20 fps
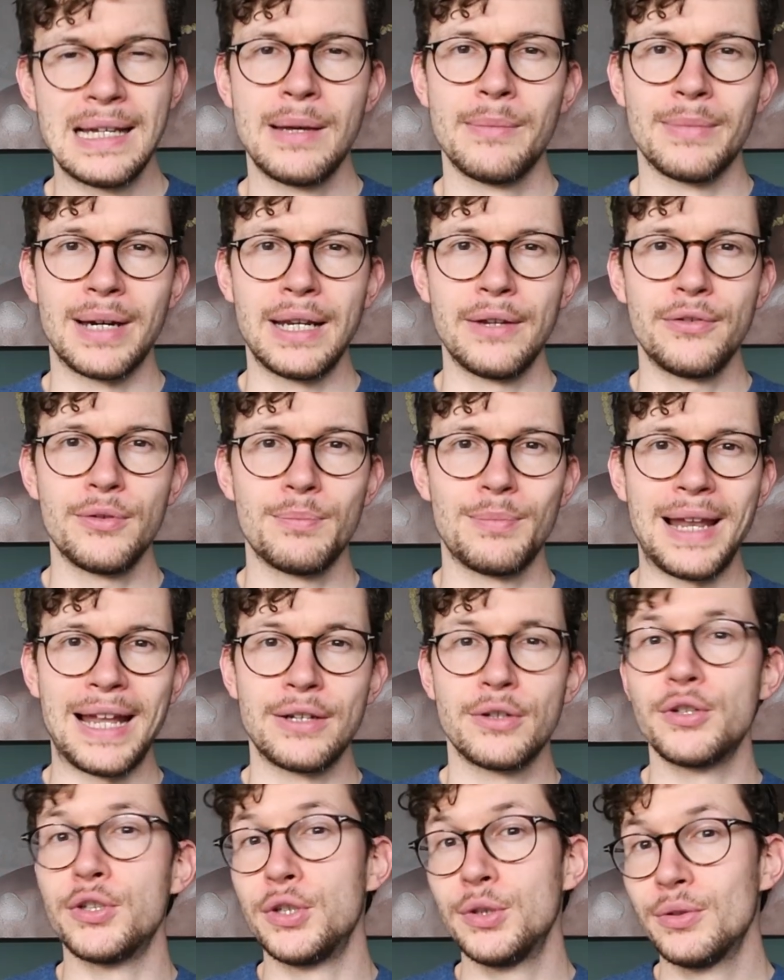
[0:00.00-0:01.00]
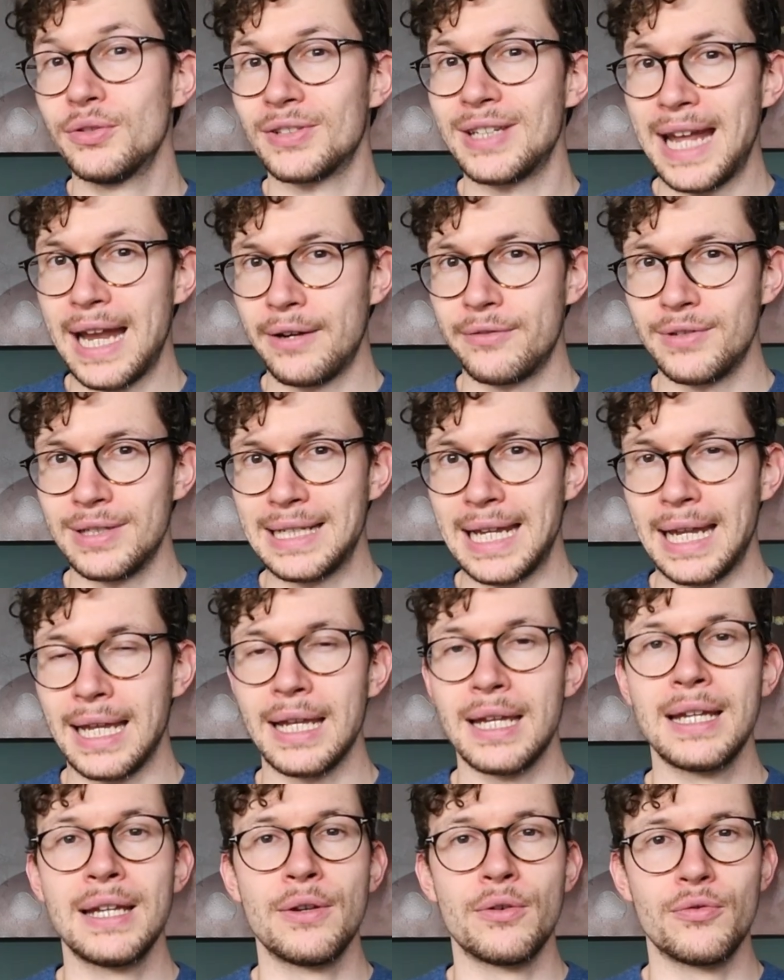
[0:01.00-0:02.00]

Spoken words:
but if you plan to use it every day,